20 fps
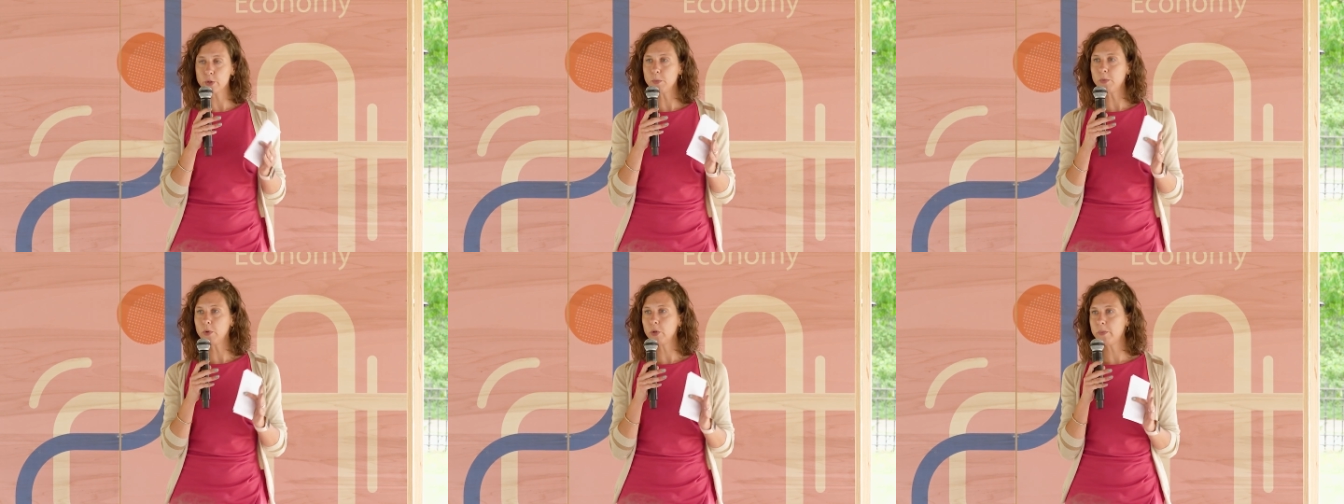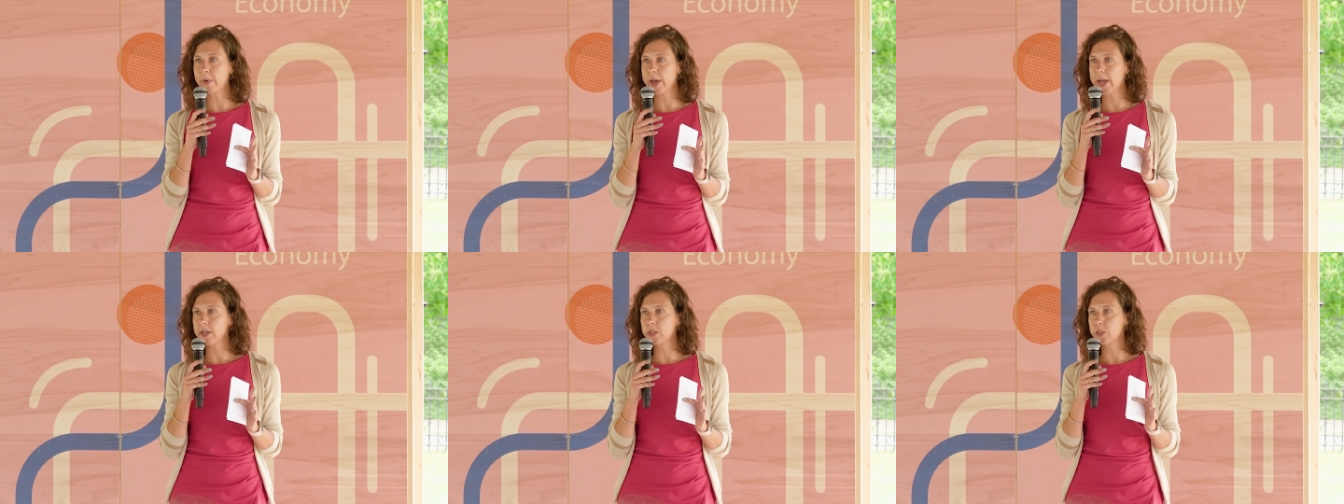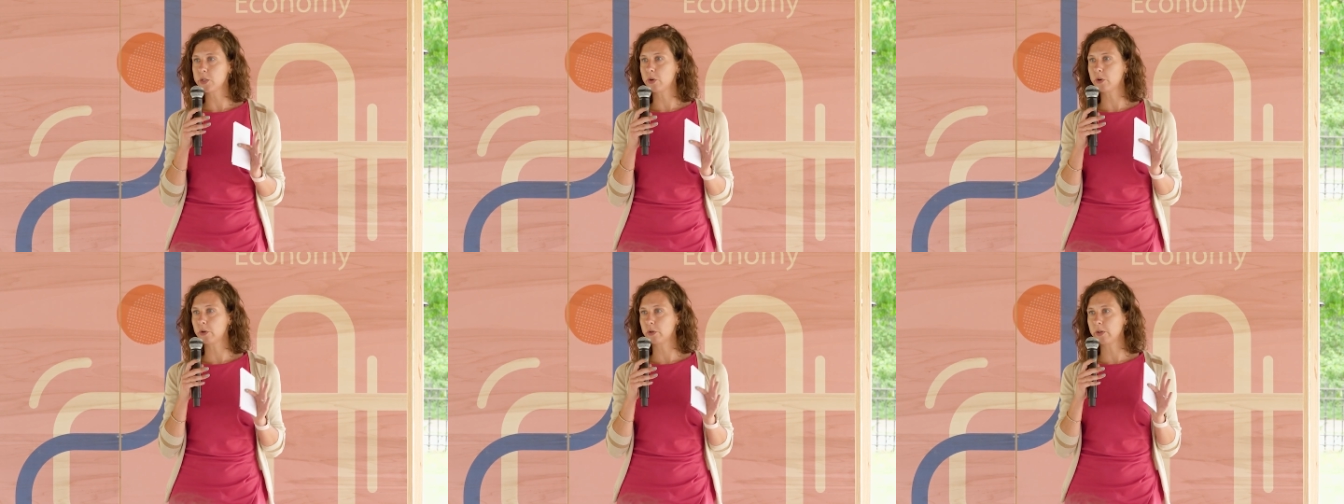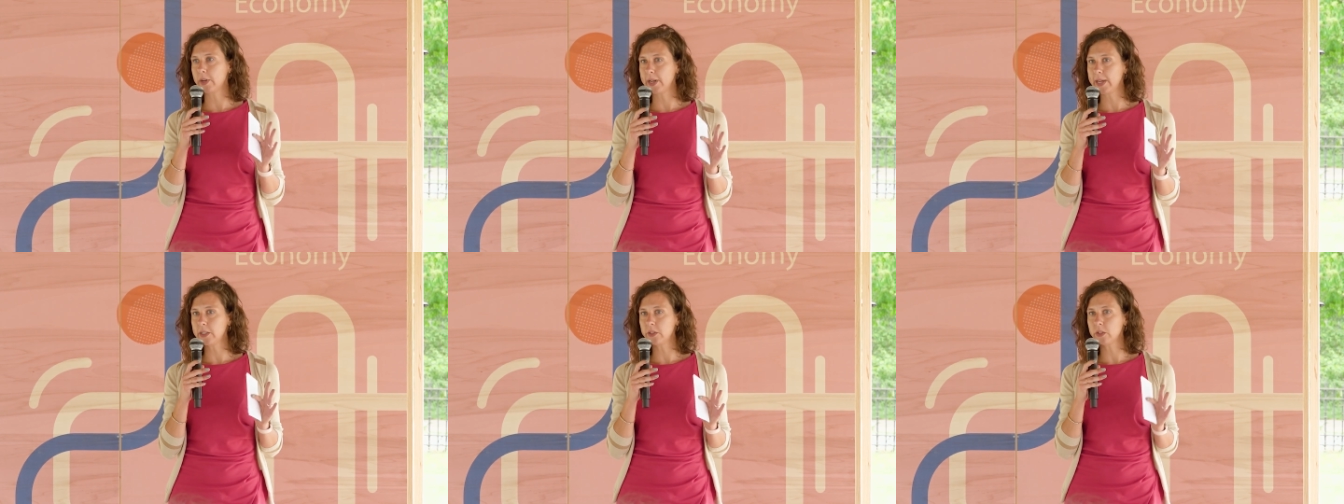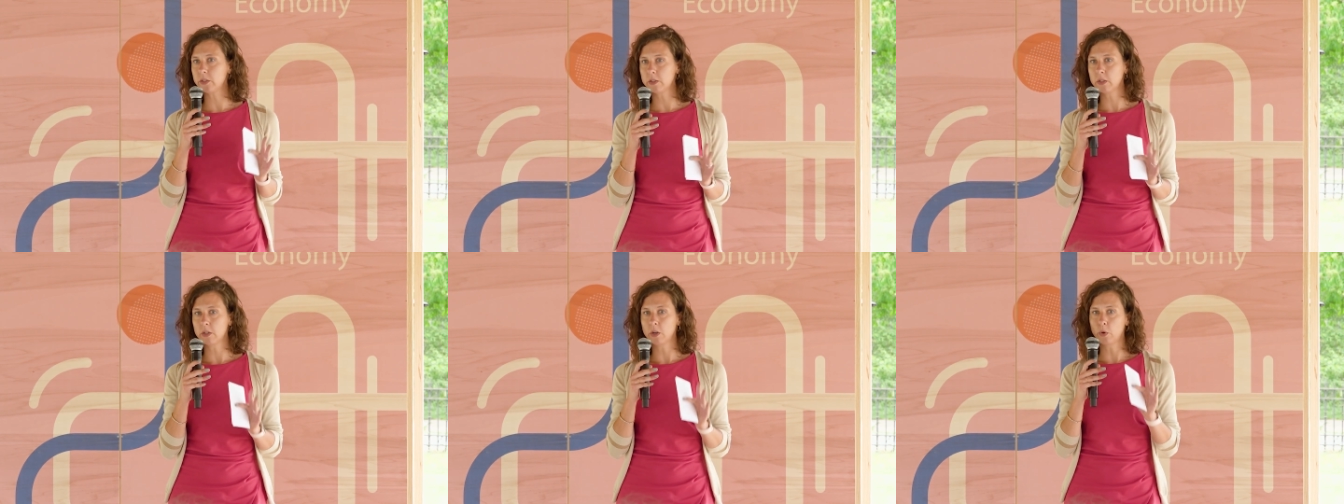blue bags are
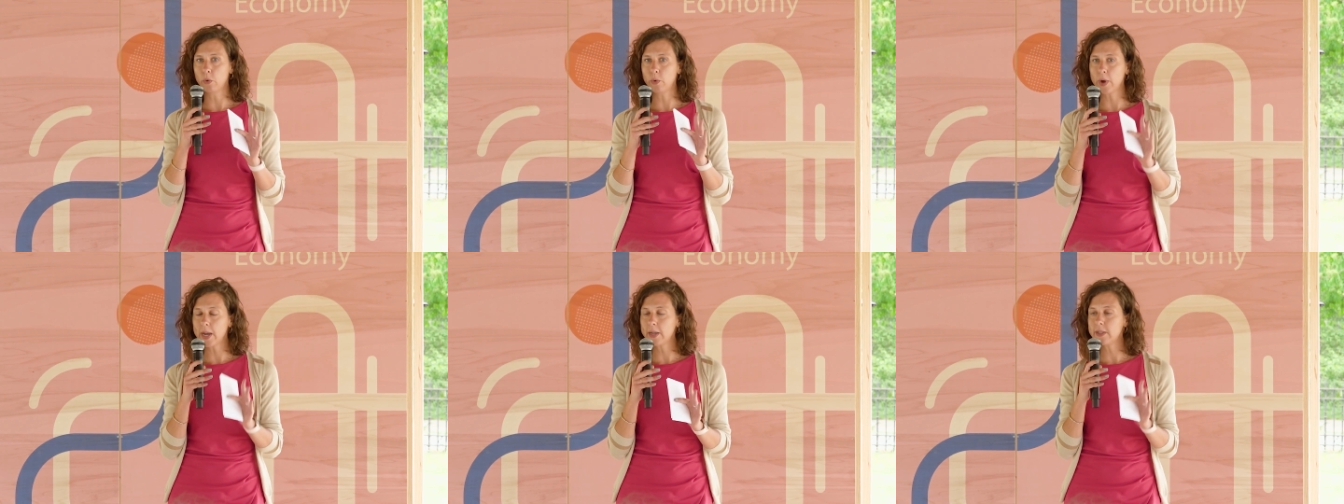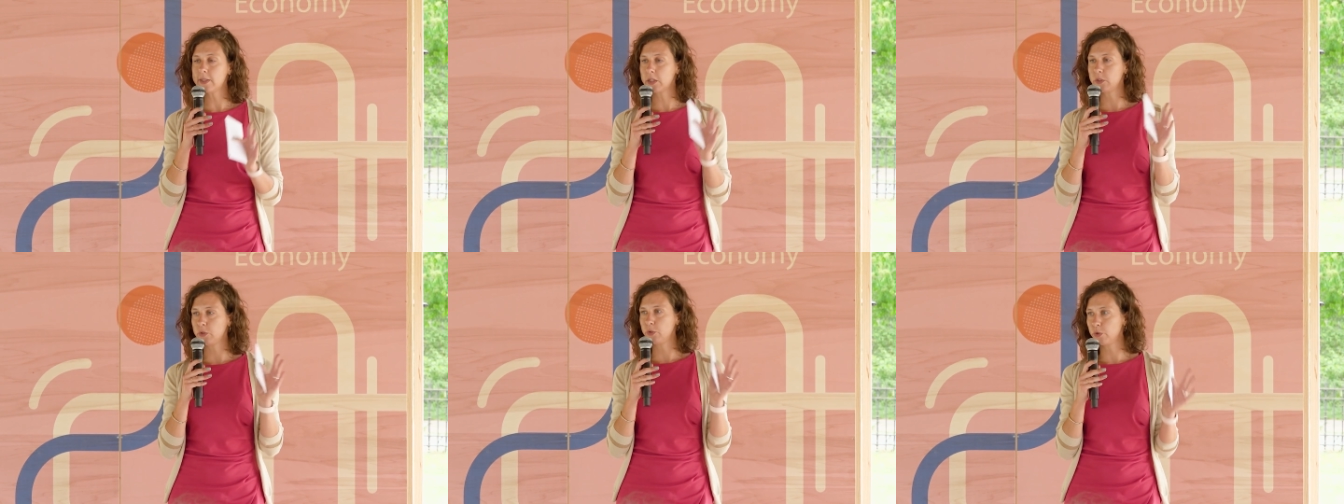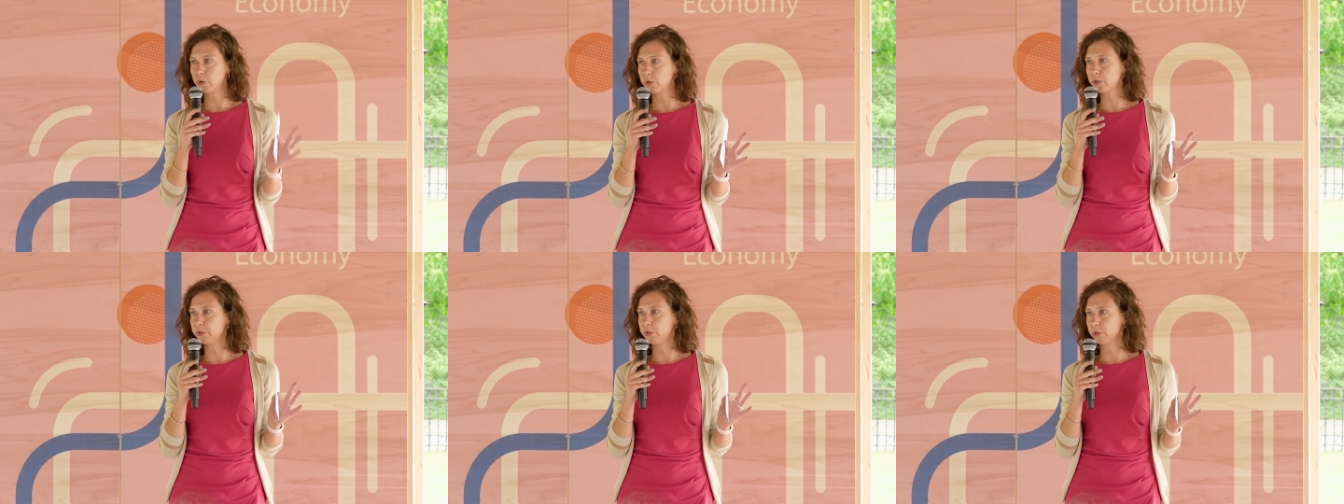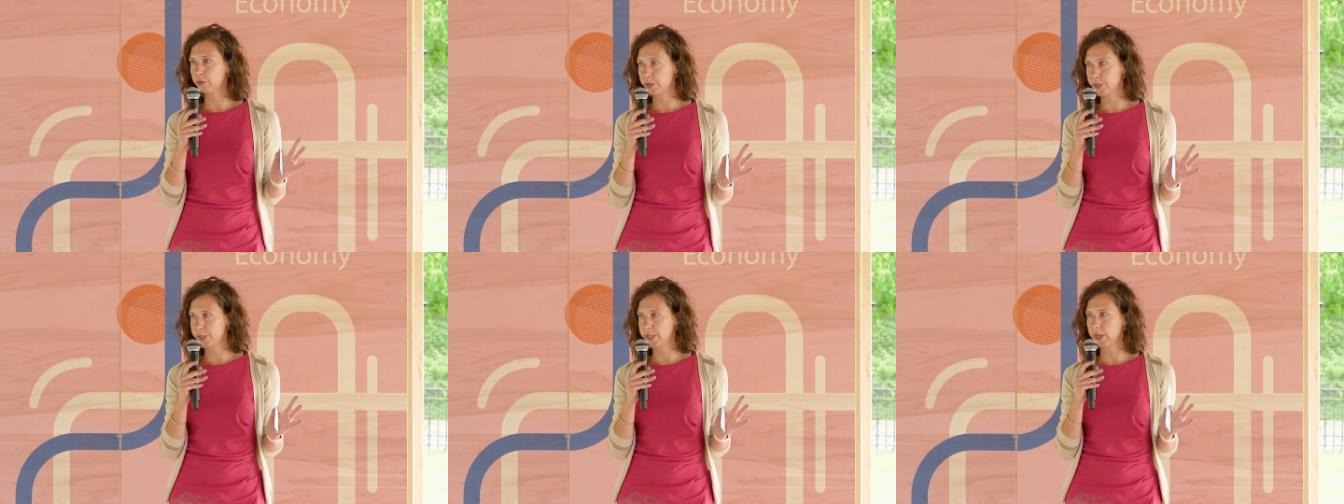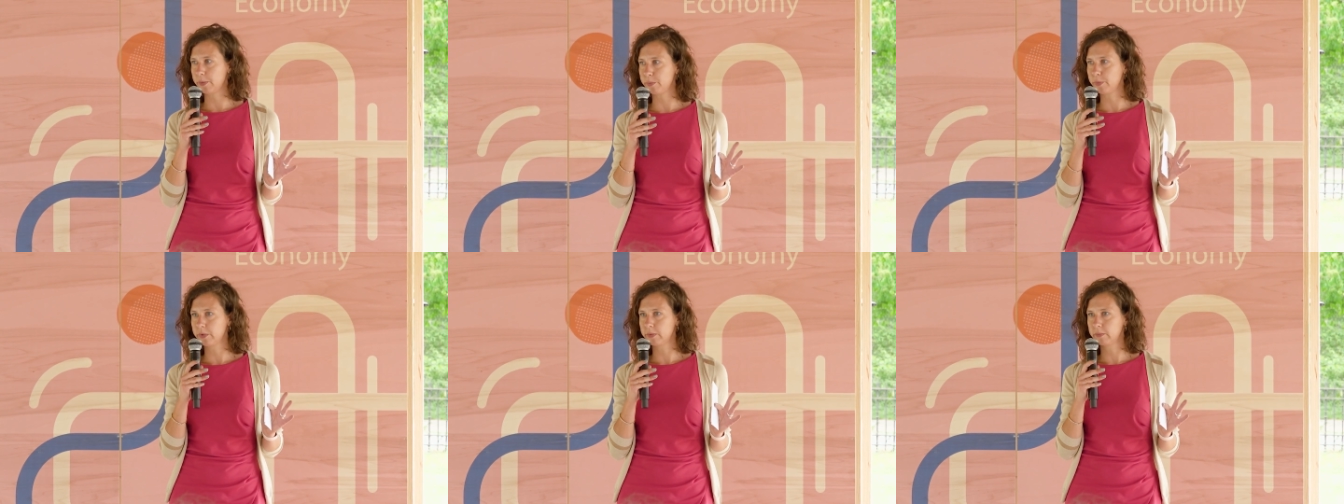collected right at your
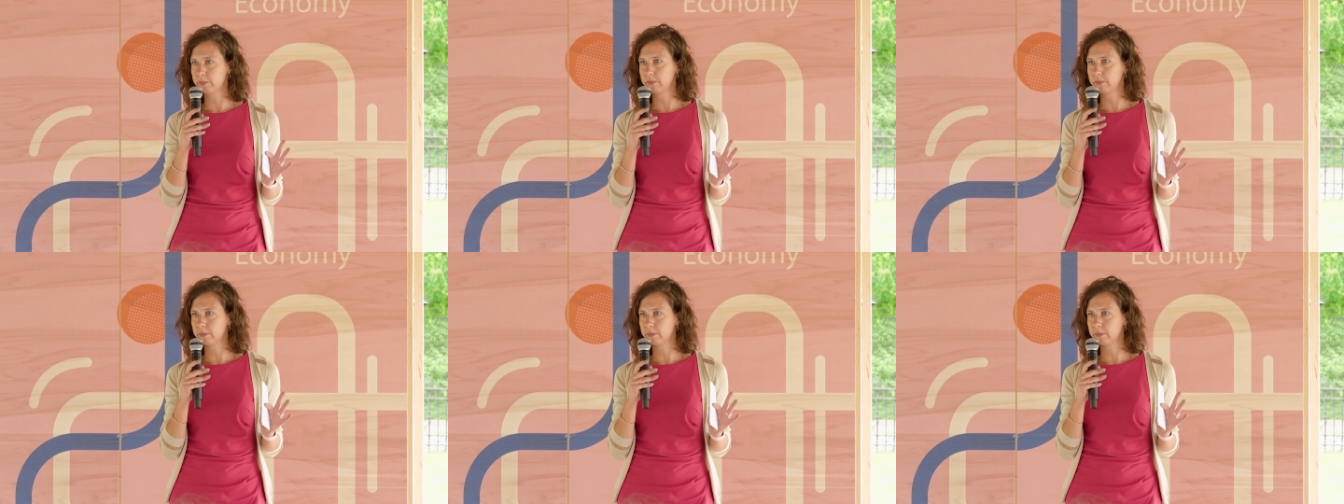doorstep.